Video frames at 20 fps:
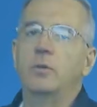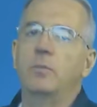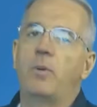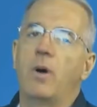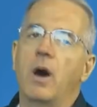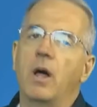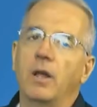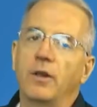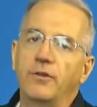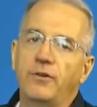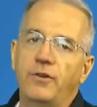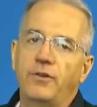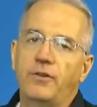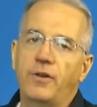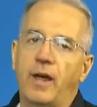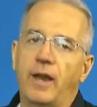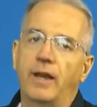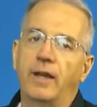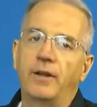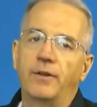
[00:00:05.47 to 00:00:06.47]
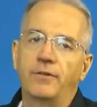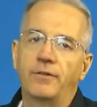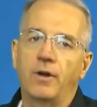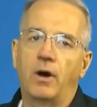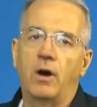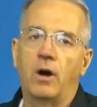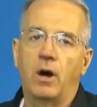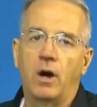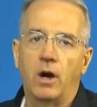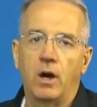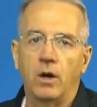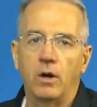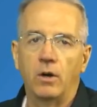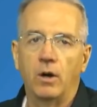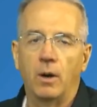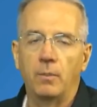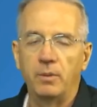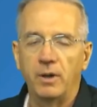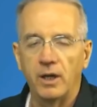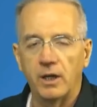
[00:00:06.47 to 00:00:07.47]
group policy settings
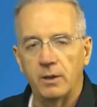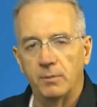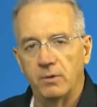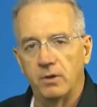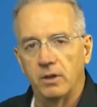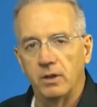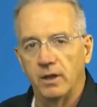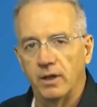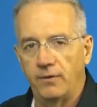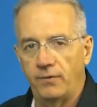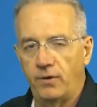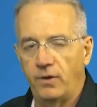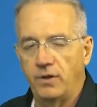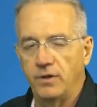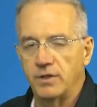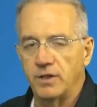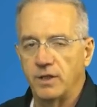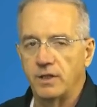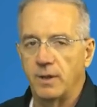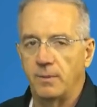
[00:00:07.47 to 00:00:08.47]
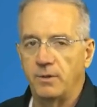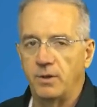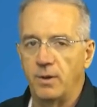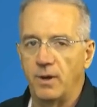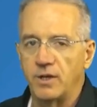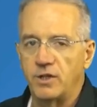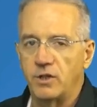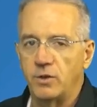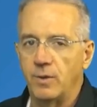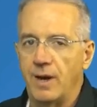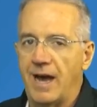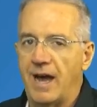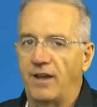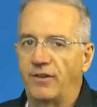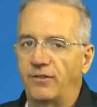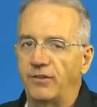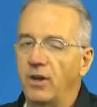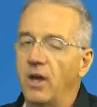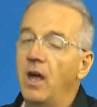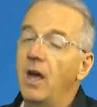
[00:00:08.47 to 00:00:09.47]
are applicable if you're using
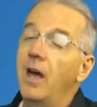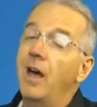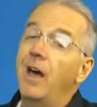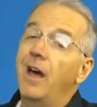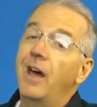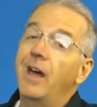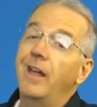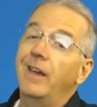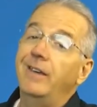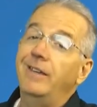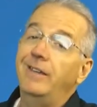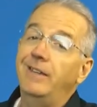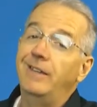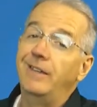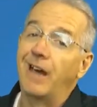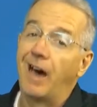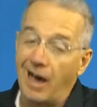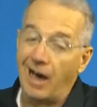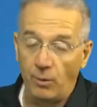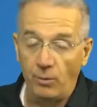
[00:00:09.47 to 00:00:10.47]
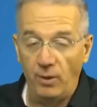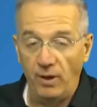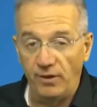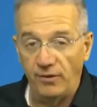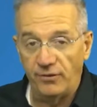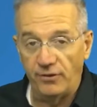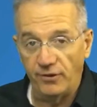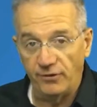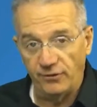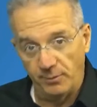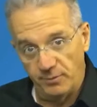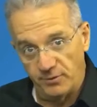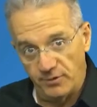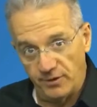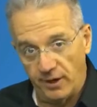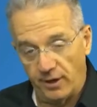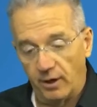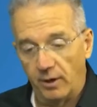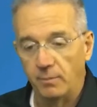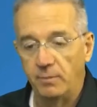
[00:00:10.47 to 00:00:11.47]
WSUS, not with System
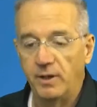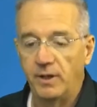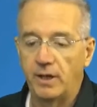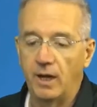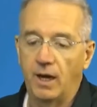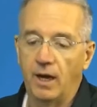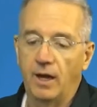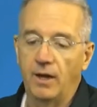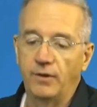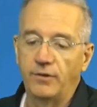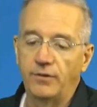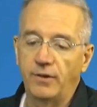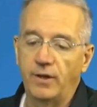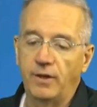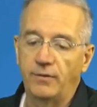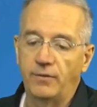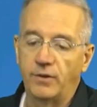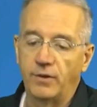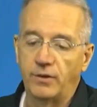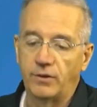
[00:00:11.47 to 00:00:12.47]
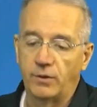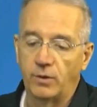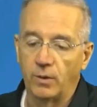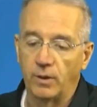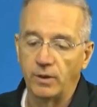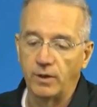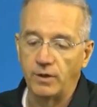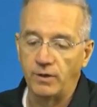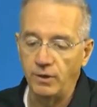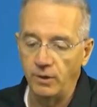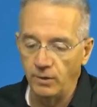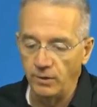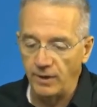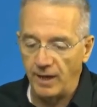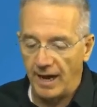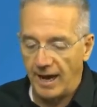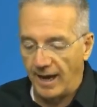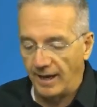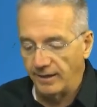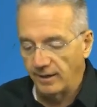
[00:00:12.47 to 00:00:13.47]
Center, because if you're going to do
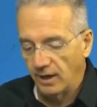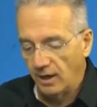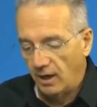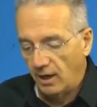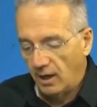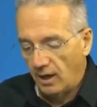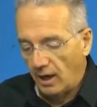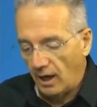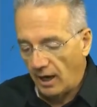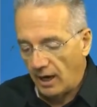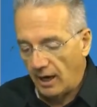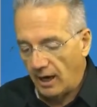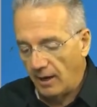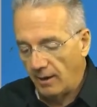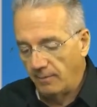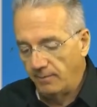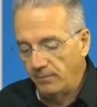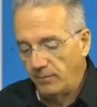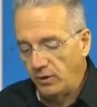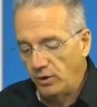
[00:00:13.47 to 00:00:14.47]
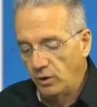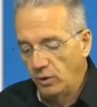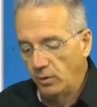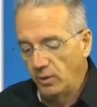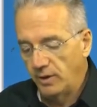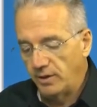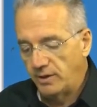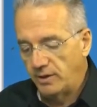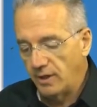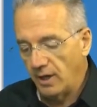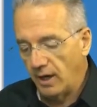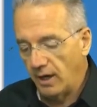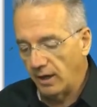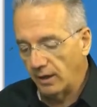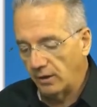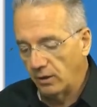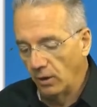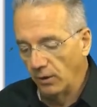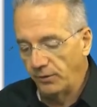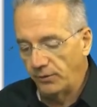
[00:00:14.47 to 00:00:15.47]
that, um, you would
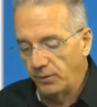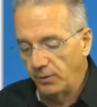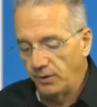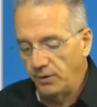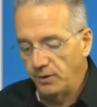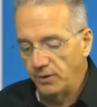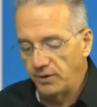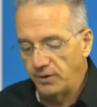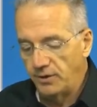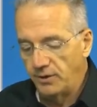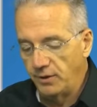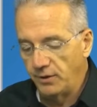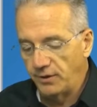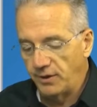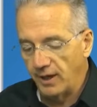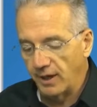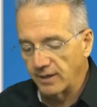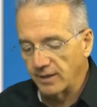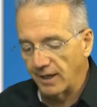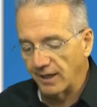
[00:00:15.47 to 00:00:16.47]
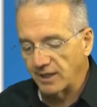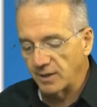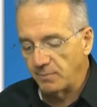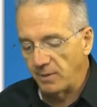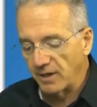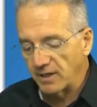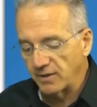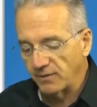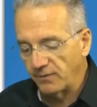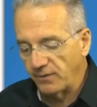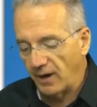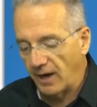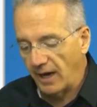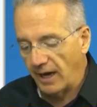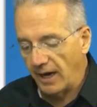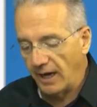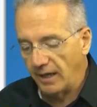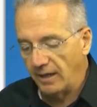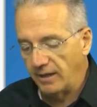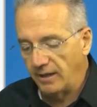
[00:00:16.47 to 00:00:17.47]
uh, go through and you'd do things like
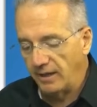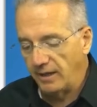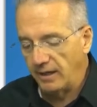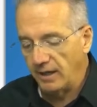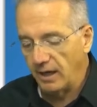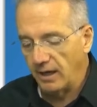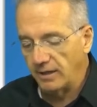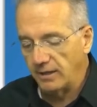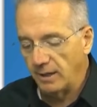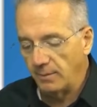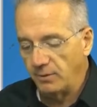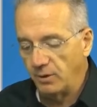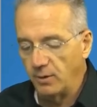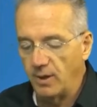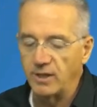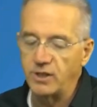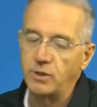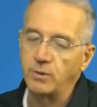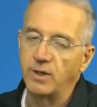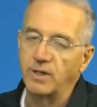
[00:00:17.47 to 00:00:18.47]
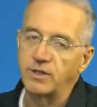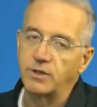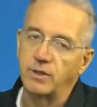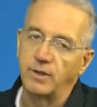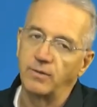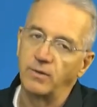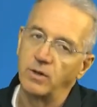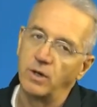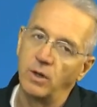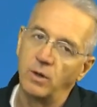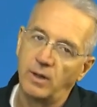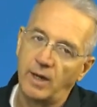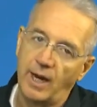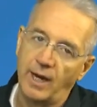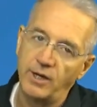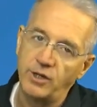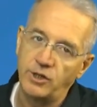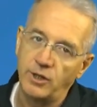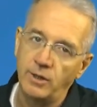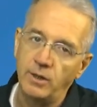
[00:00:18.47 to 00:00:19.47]
specify the uh, WSUS server
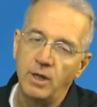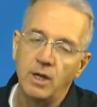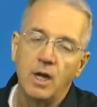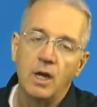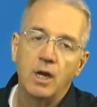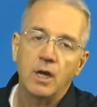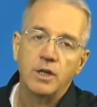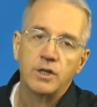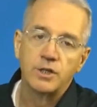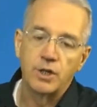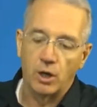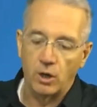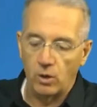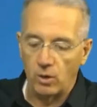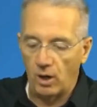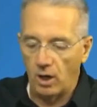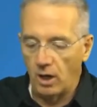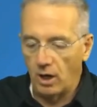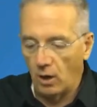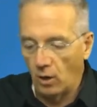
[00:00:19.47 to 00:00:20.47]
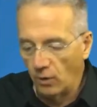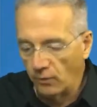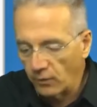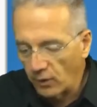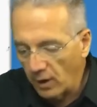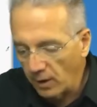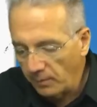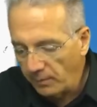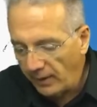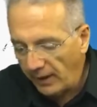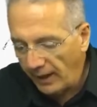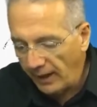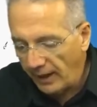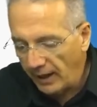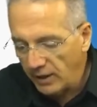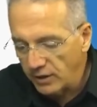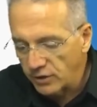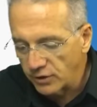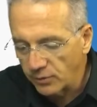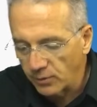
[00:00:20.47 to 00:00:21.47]
location. So uh, over on
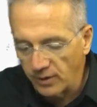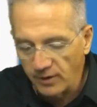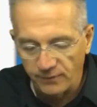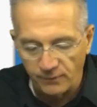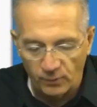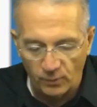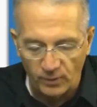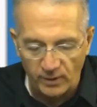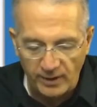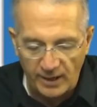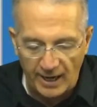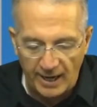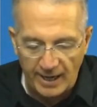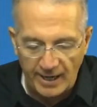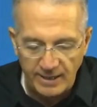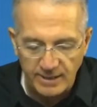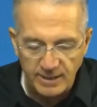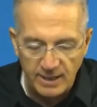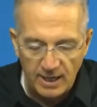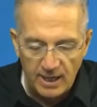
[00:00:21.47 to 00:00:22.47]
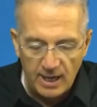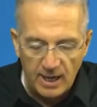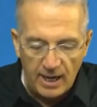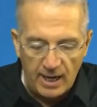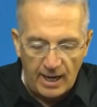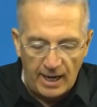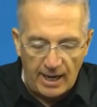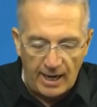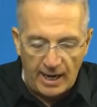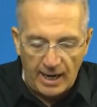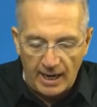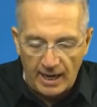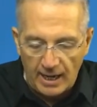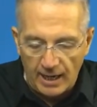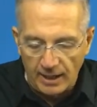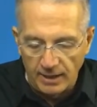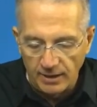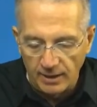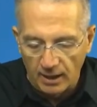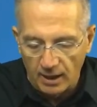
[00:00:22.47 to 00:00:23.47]
page 348
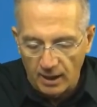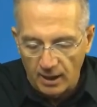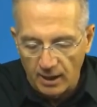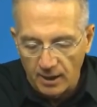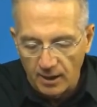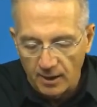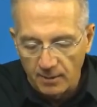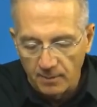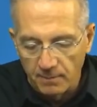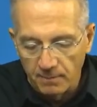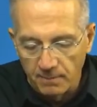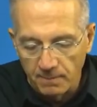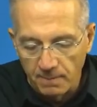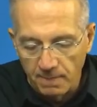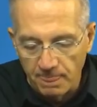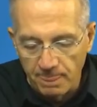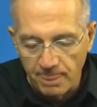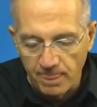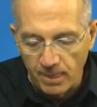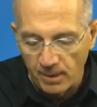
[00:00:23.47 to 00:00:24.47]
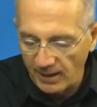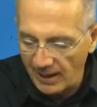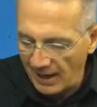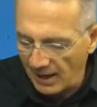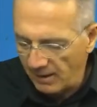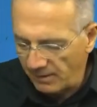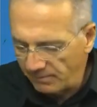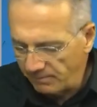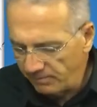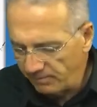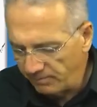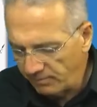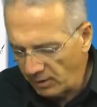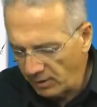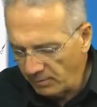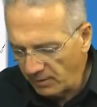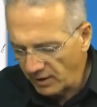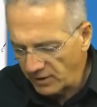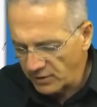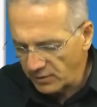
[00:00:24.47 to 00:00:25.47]
and um, yeah,
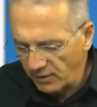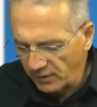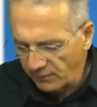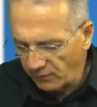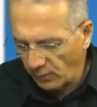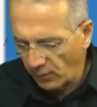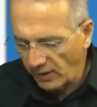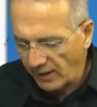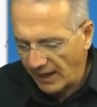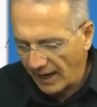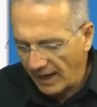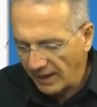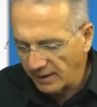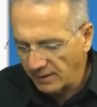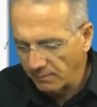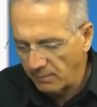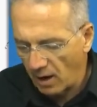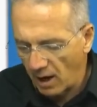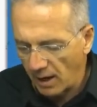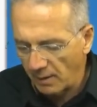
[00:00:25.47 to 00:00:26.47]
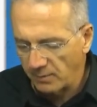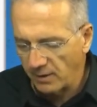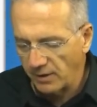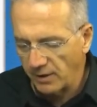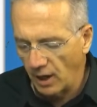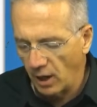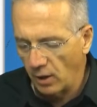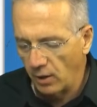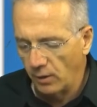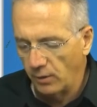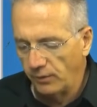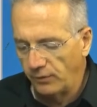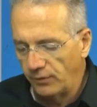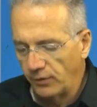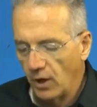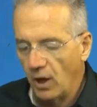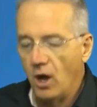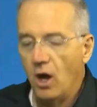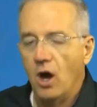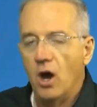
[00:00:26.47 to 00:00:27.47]
pretty much 348, the bottom of
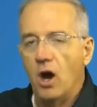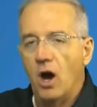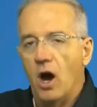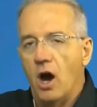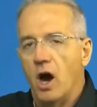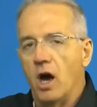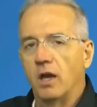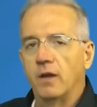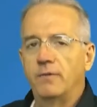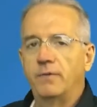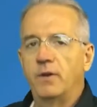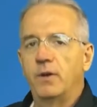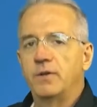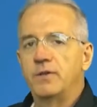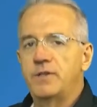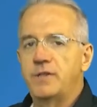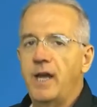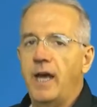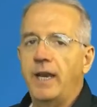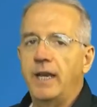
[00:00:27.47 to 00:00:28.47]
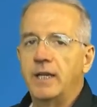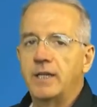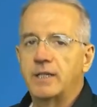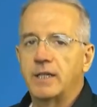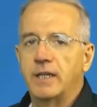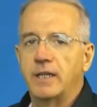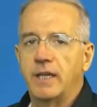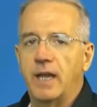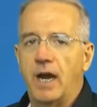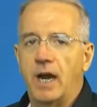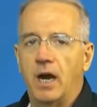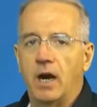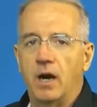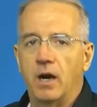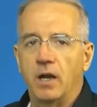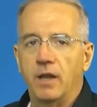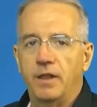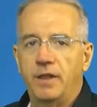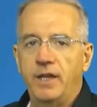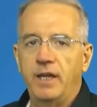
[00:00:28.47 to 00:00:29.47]
those all of those settings in
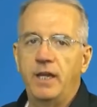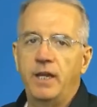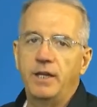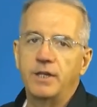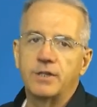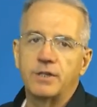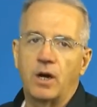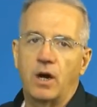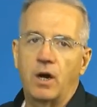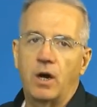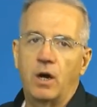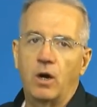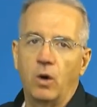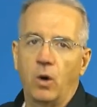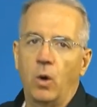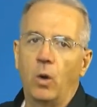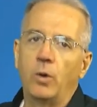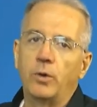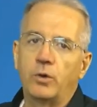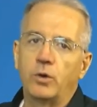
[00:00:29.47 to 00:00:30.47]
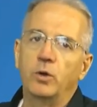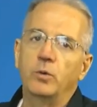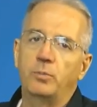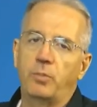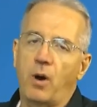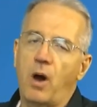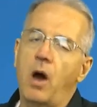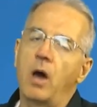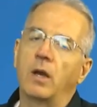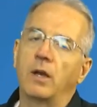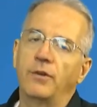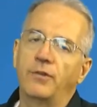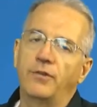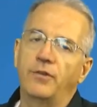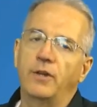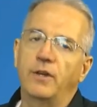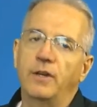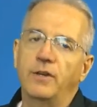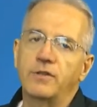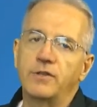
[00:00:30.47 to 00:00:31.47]
there, these are old group
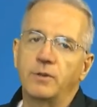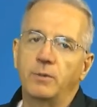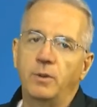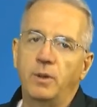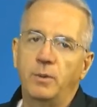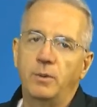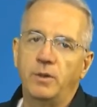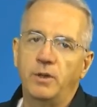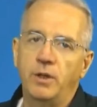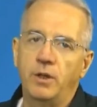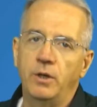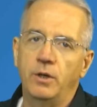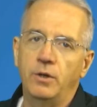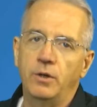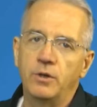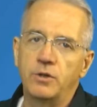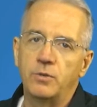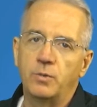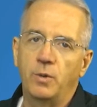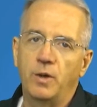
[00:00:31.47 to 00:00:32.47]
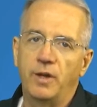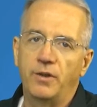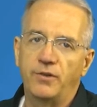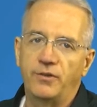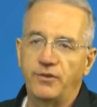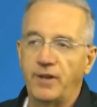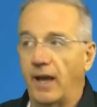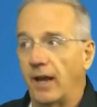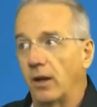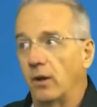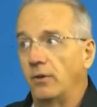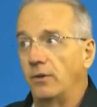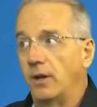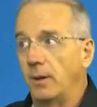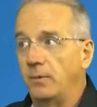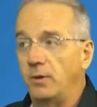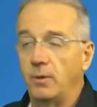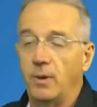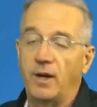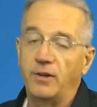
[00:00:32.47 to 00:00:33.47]
policies that we would use with standalone
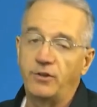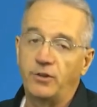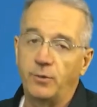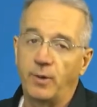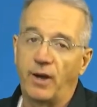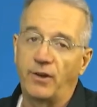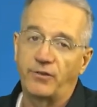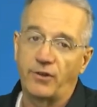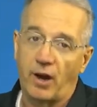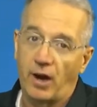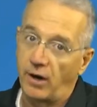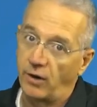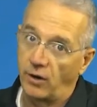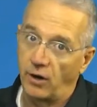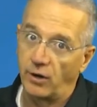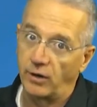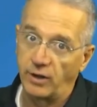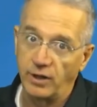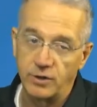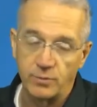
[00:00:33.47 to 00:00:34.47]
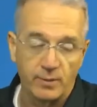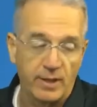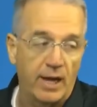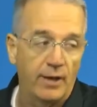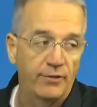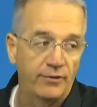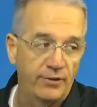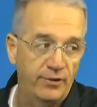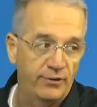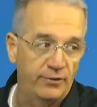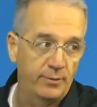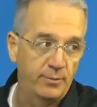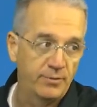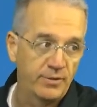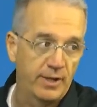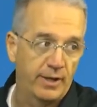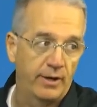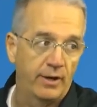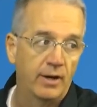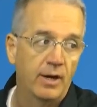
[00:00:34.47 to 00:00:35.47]
WSUS hierarchies without System
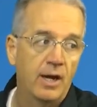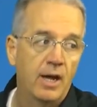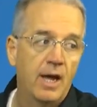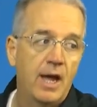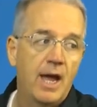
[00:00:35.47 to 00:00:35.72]
Center.